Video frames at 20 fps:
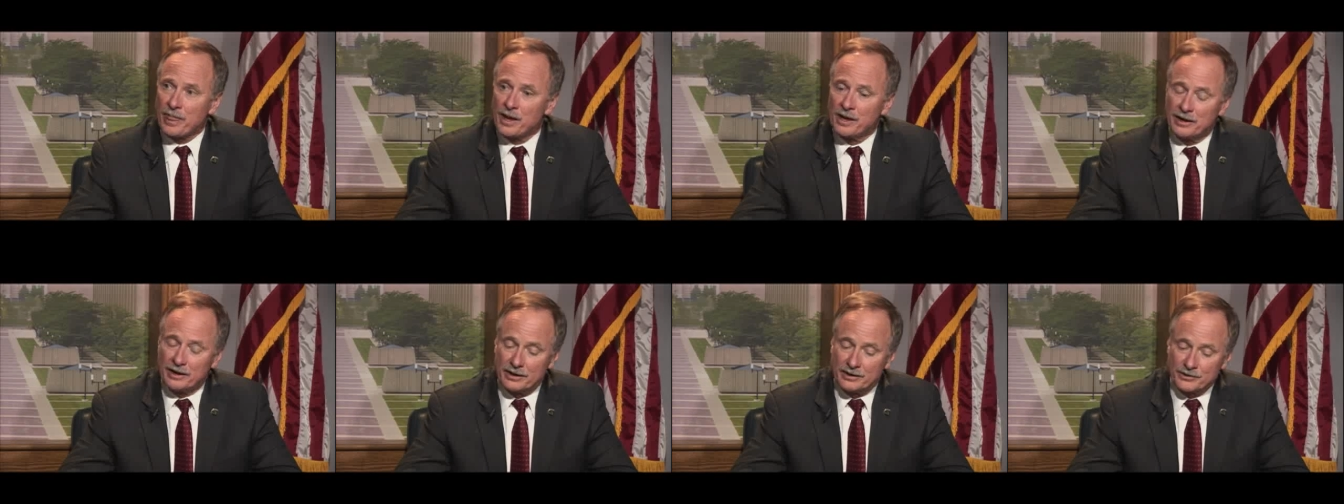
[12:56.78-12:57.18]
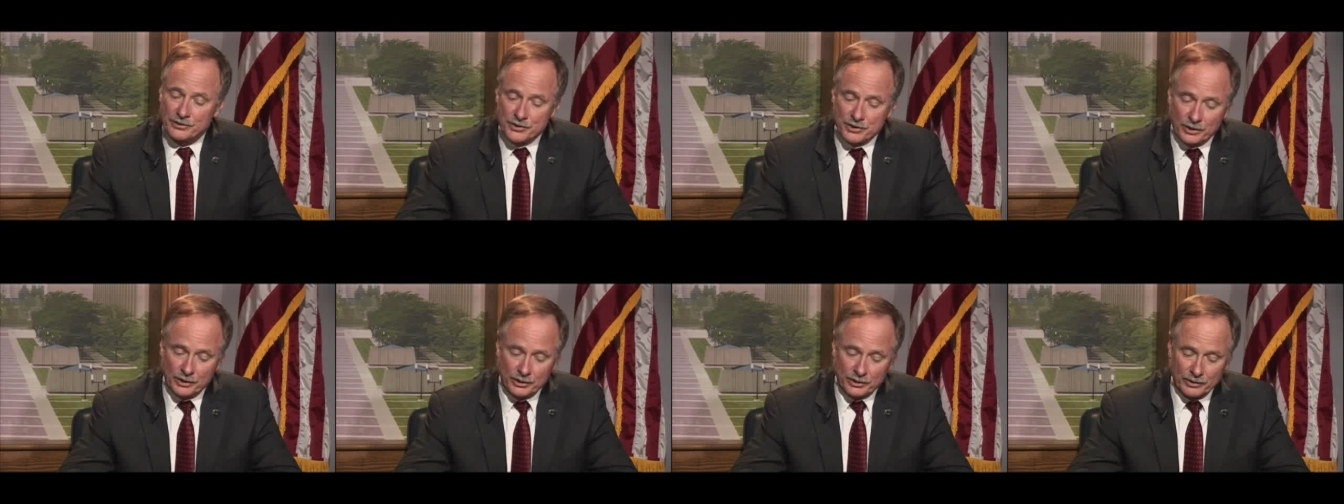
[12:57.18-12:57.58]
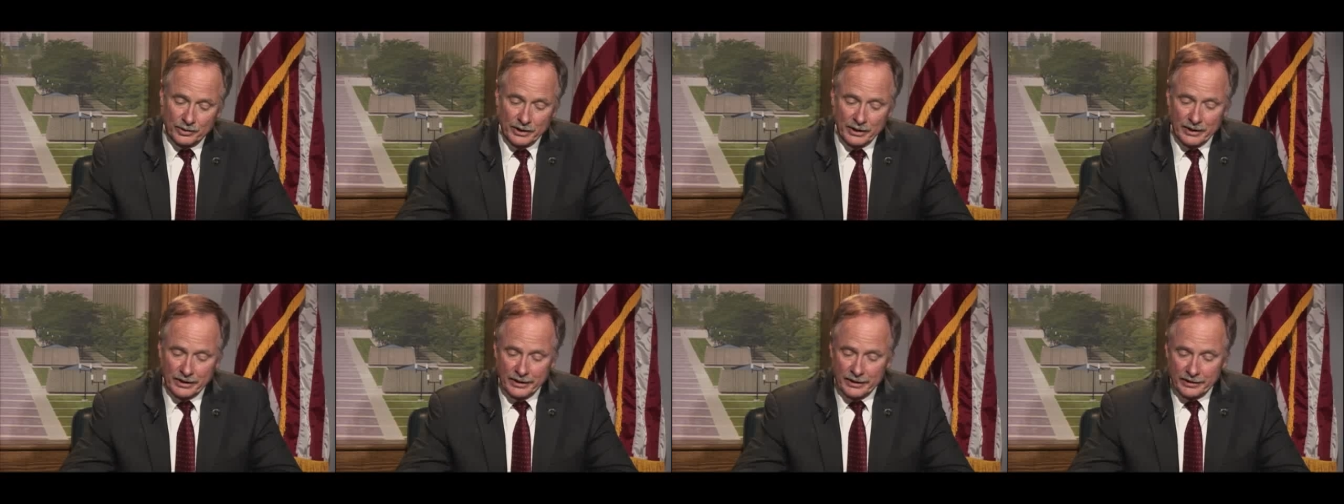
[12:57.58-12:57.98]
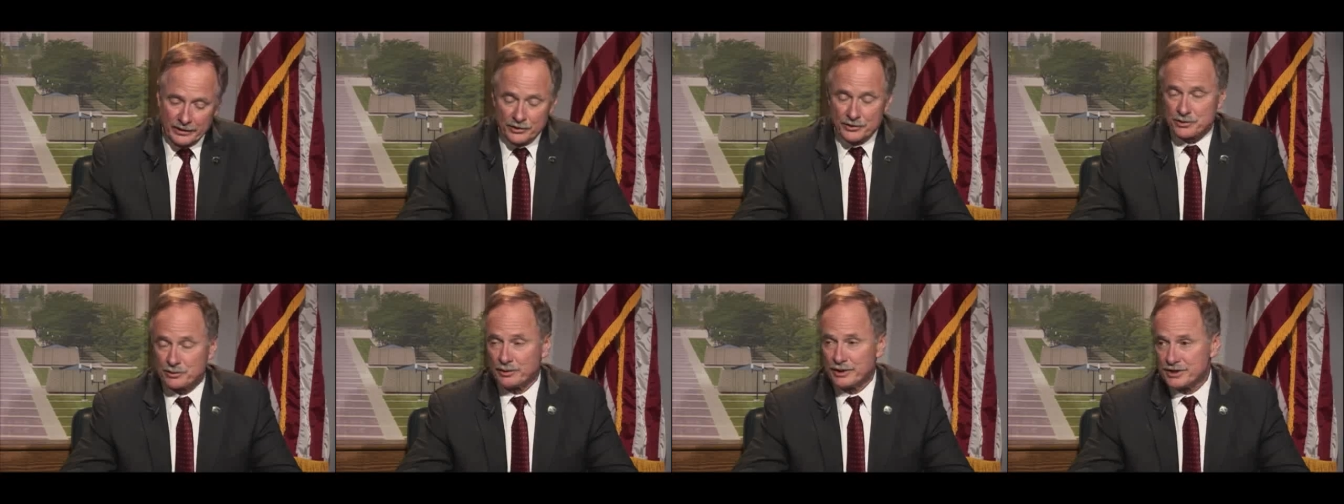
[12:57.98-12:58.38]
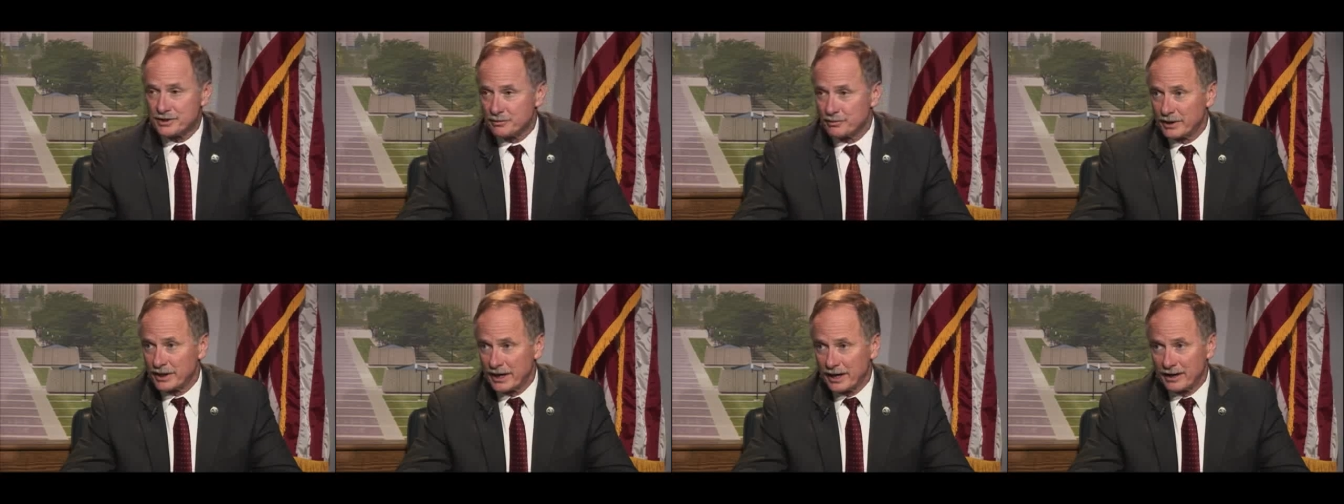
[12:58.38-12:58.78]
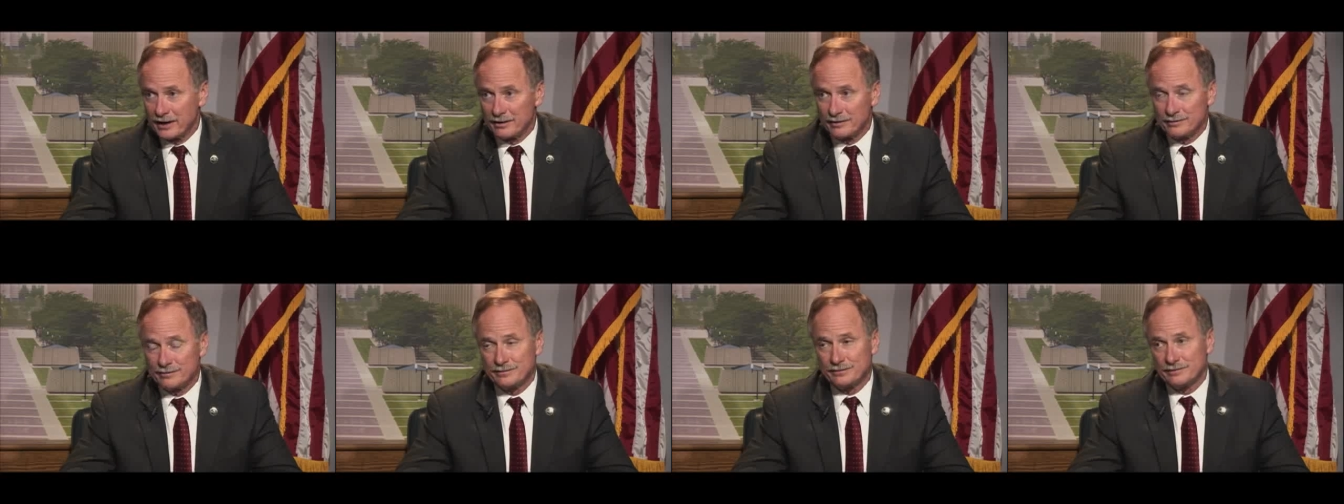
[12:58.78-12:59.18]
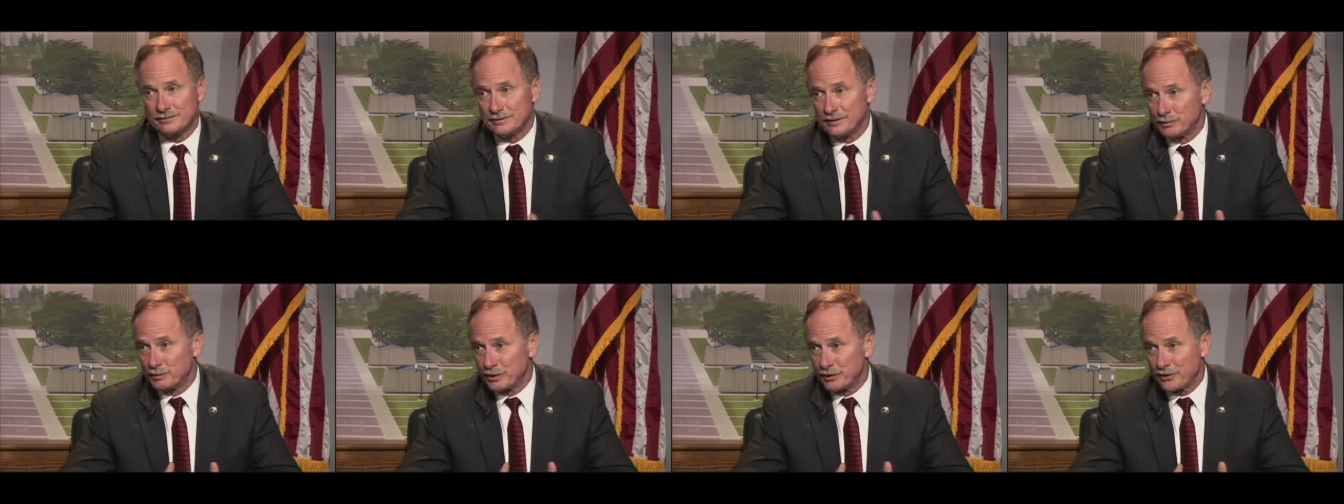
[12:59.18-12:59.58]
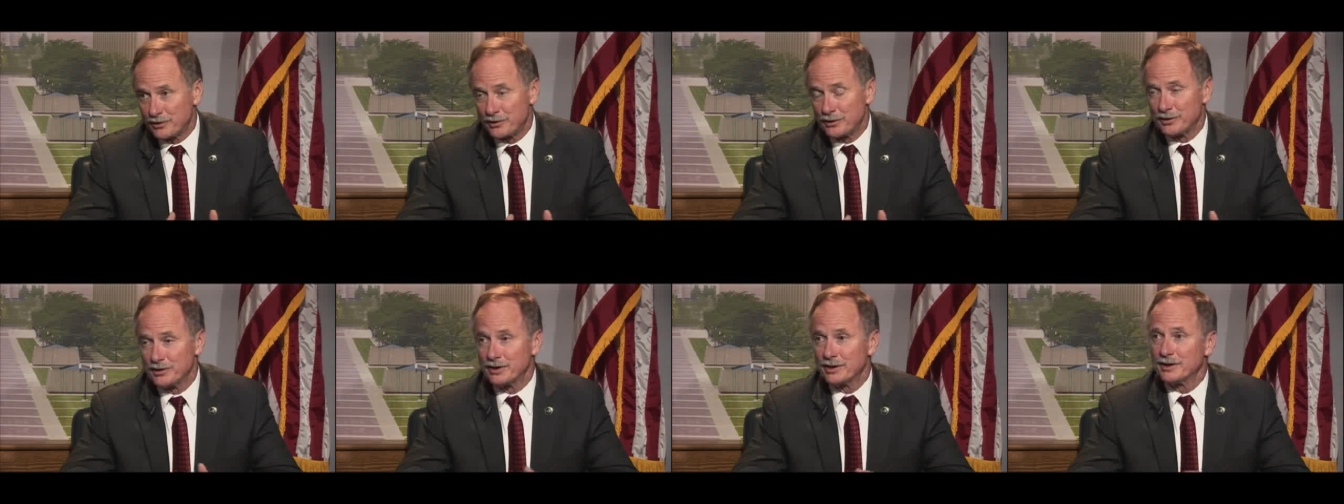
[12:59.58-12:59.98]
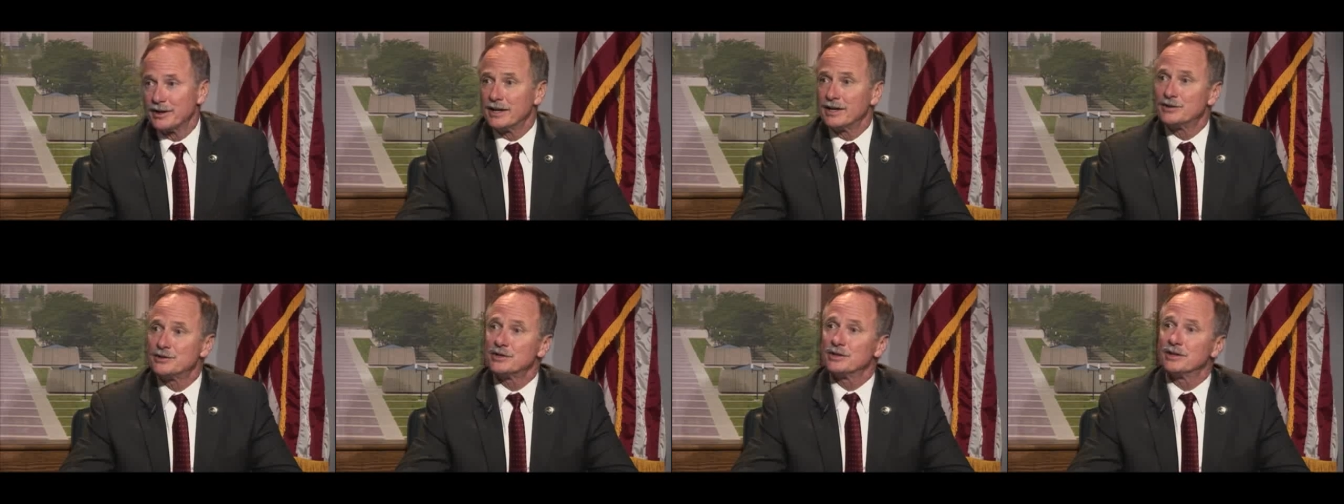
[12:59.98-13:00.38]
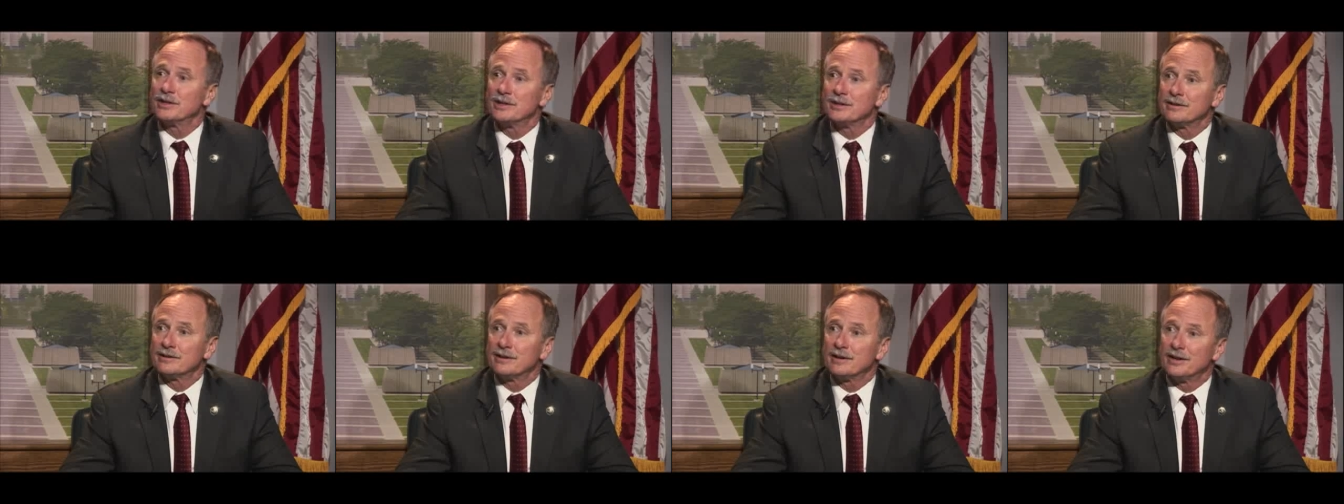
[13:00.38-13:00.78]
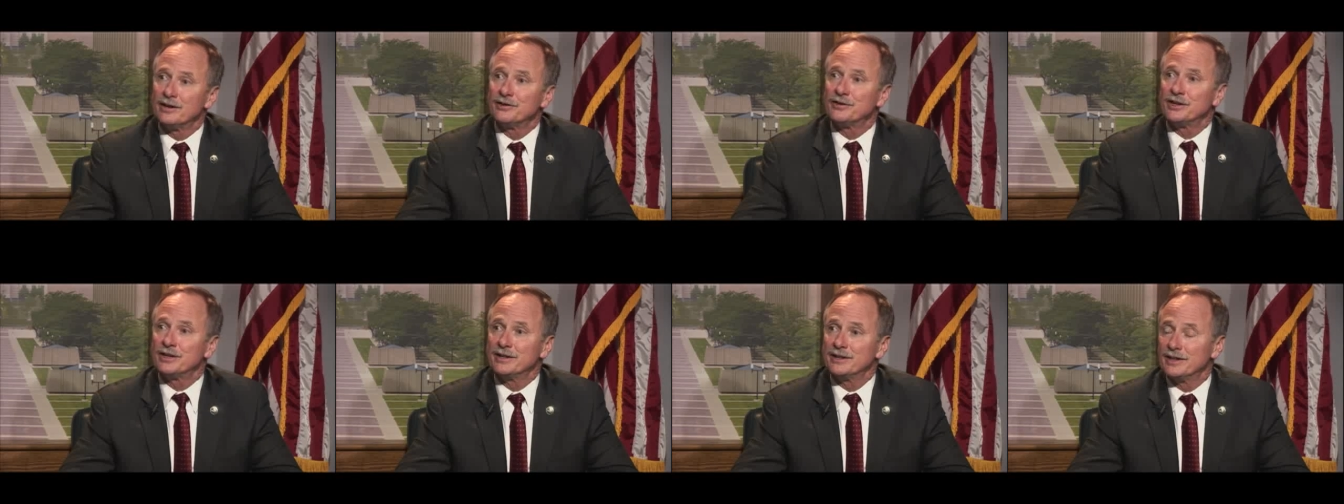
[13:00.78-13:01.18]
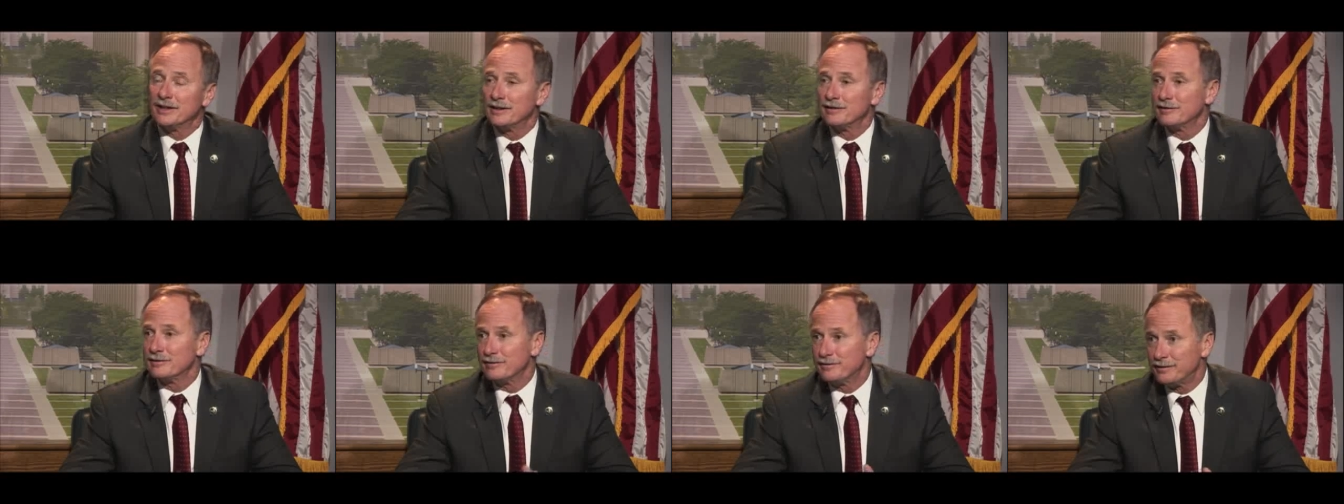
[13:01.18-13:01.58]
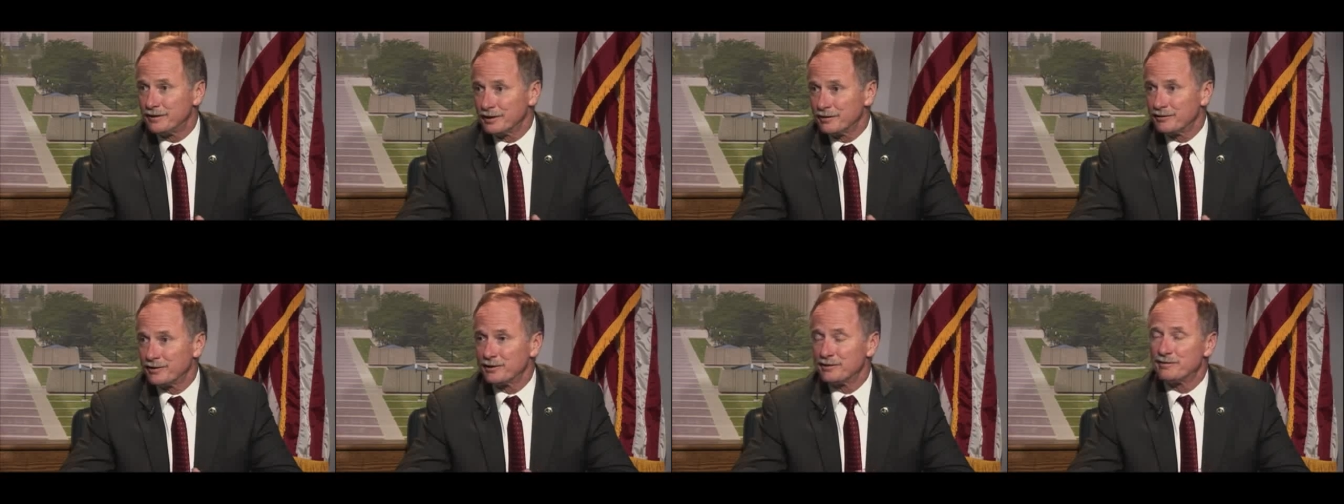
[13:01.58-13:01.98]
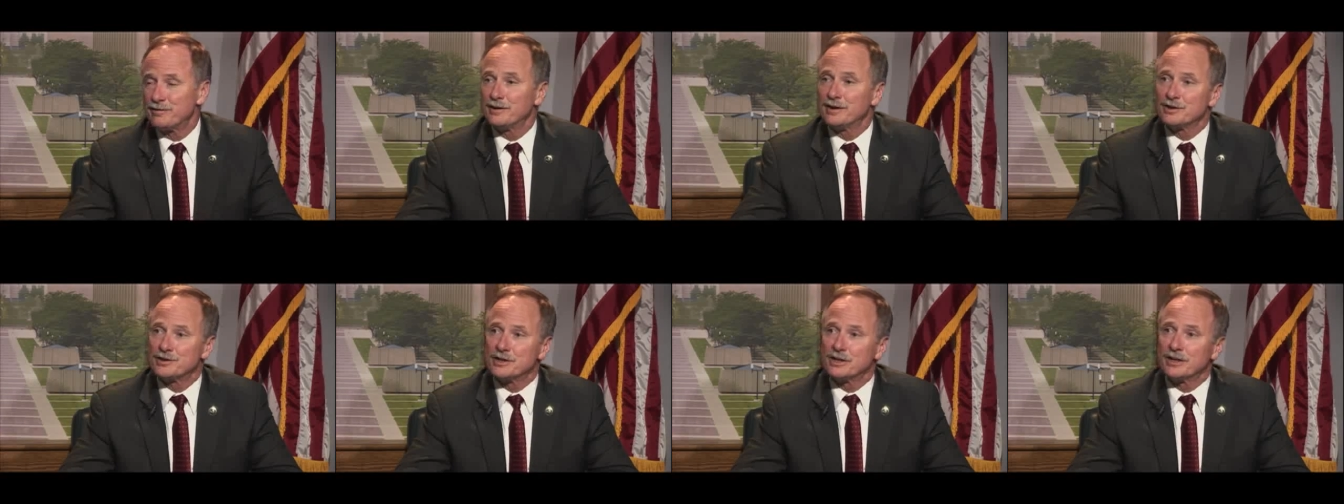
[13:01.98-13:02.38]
And so there's a reason we're third in the nation in hunting and fifth in fishing,